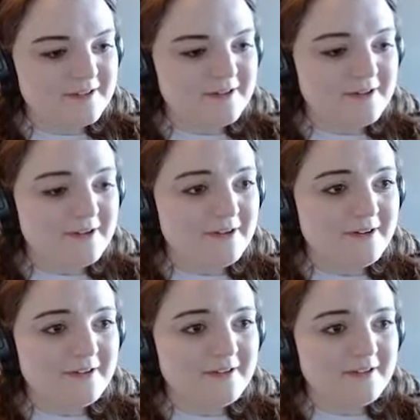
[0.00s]

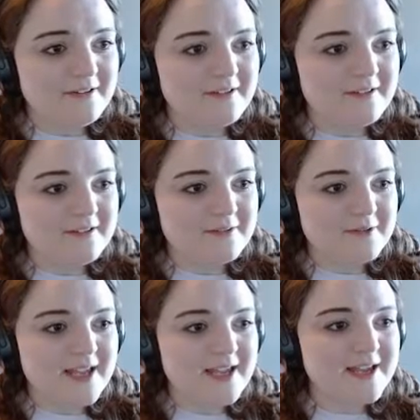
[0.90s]
Oh,
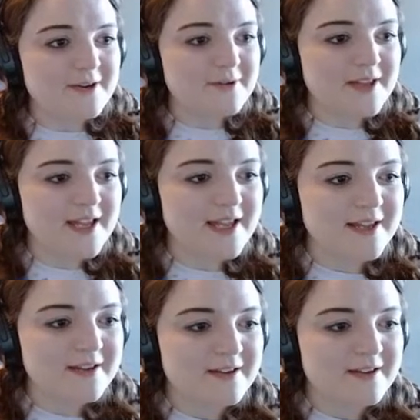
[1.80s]
okay, okay.